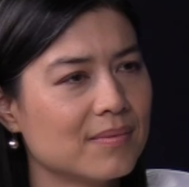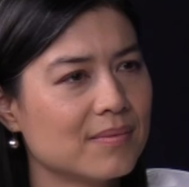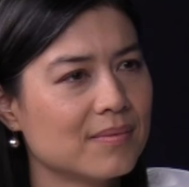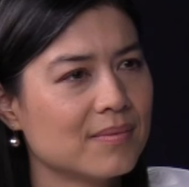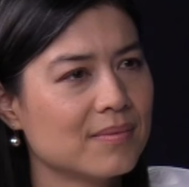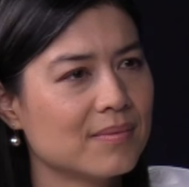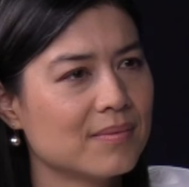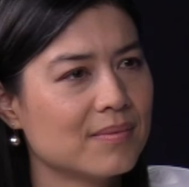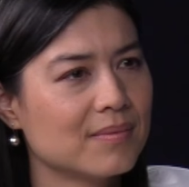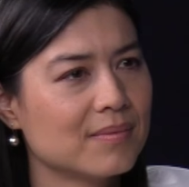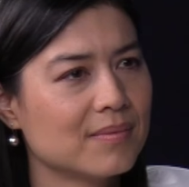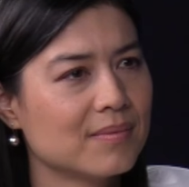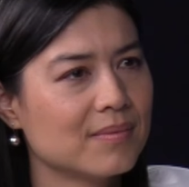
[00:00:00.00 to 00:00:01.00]
art,
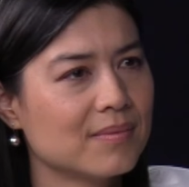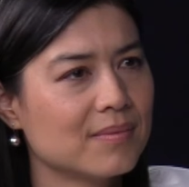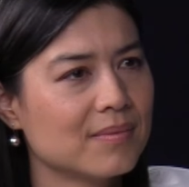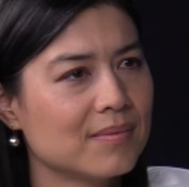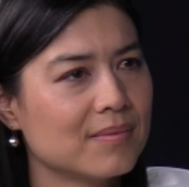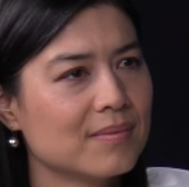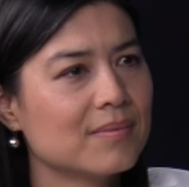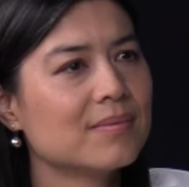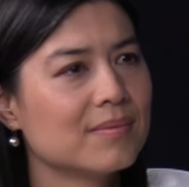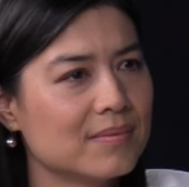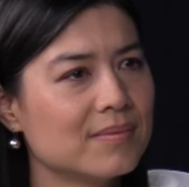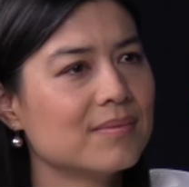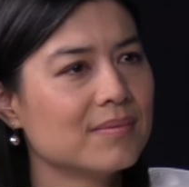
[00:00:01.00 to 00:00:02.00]
just to
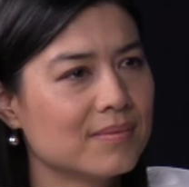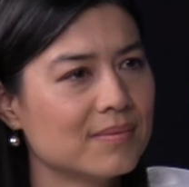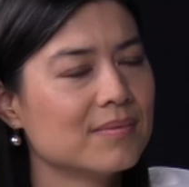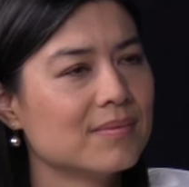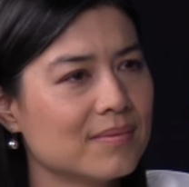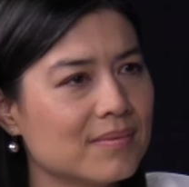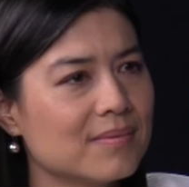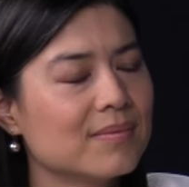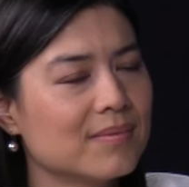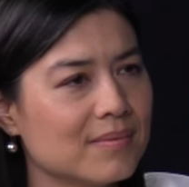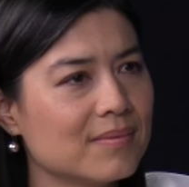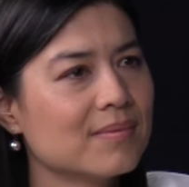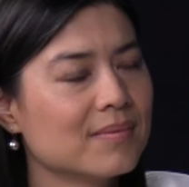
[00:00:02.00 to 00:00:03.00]
to create a
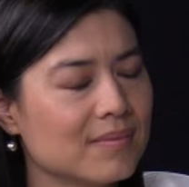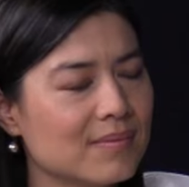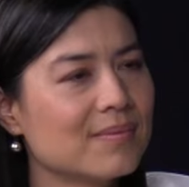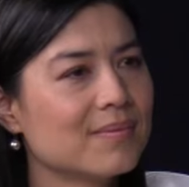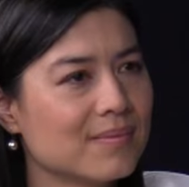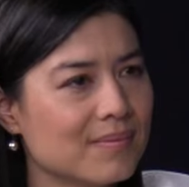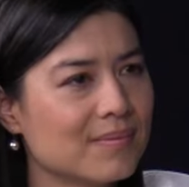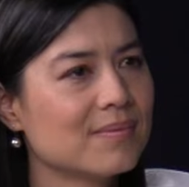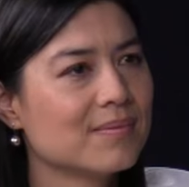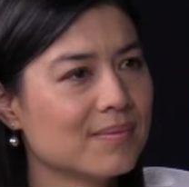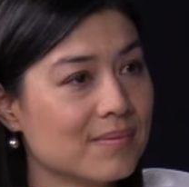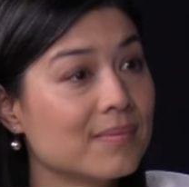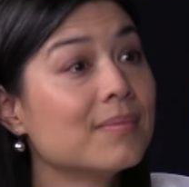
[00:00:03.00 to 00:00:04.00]
dialog you mm-hmm.
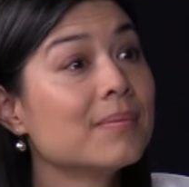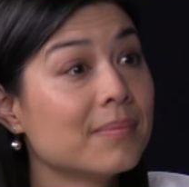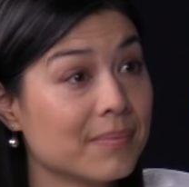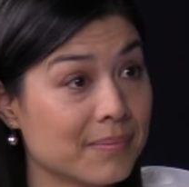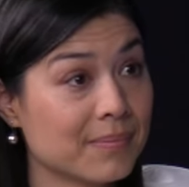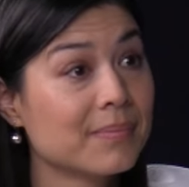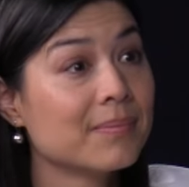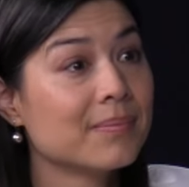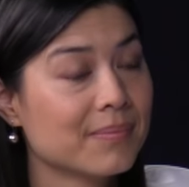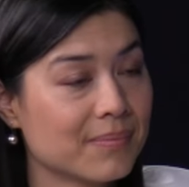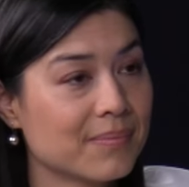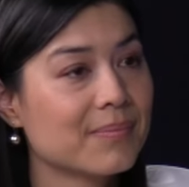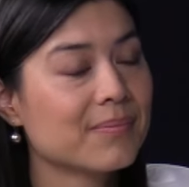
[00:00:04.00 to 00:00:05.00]
know, and I'll have
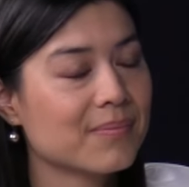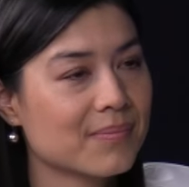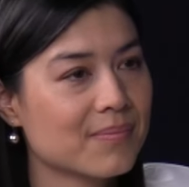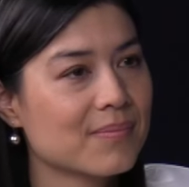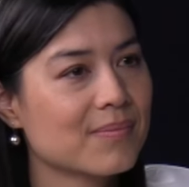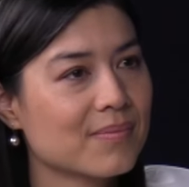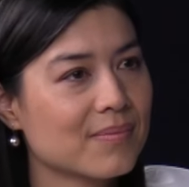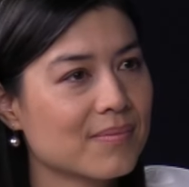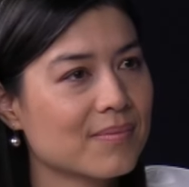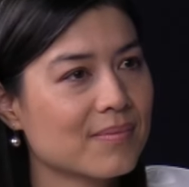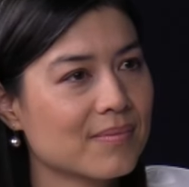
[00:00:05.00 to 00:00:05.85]
talks around